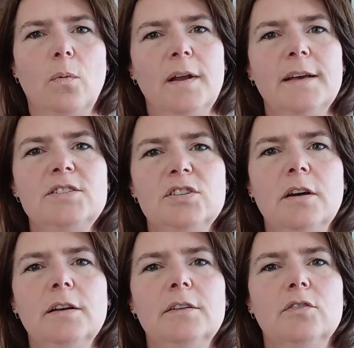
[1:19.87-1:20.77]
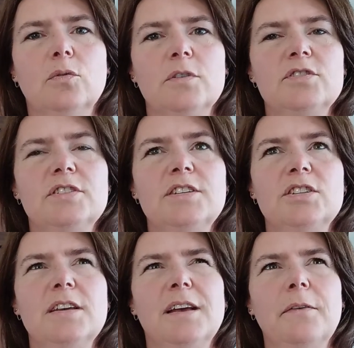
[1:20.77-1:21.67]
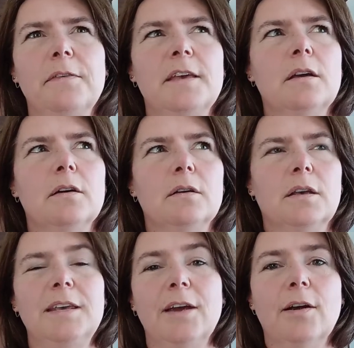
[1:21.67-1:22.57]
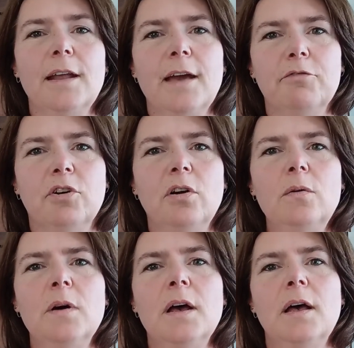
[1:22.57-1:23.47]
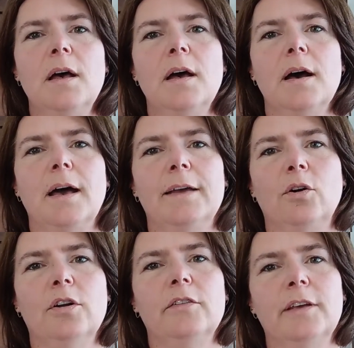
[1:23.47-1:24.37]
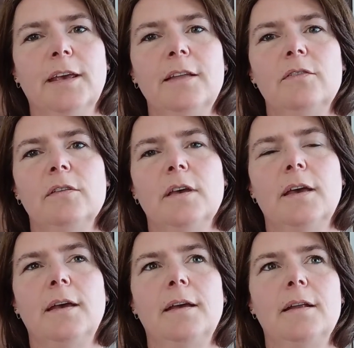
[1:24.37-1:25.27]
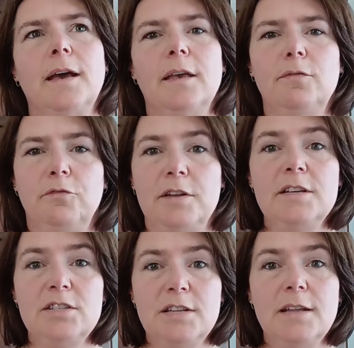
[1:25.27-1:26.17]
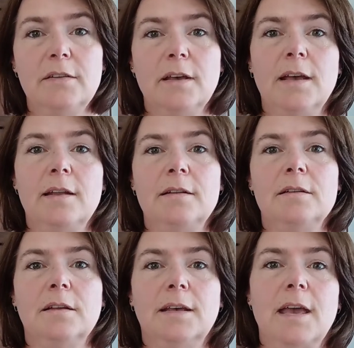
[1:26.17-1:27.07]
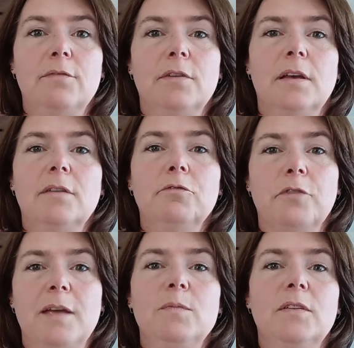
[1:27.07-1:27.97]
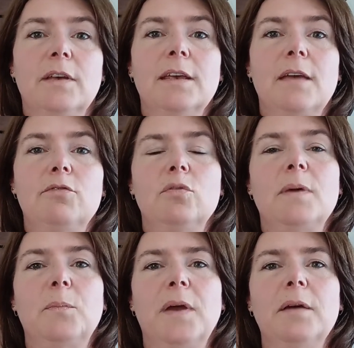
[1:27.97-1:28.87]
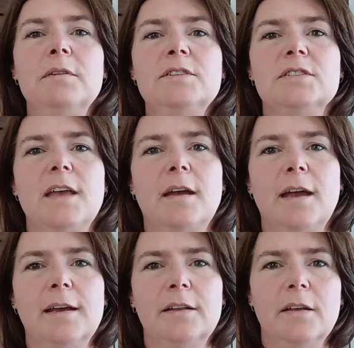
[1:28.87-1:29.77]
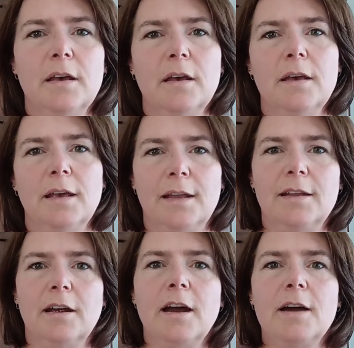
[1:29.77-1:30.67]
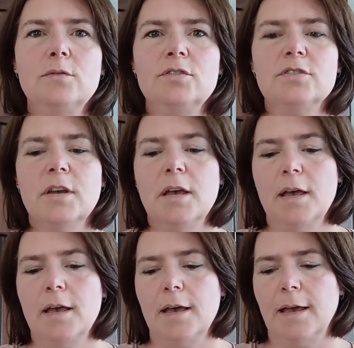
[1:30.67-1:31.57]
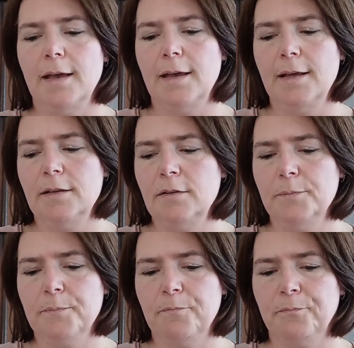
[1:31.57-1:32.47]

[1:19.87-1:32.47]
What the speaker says: When I started cross stitching, I think a year and a half ago, I ordered a kit and I finished it and framed it and gave it to my parents. They hang it in their house. And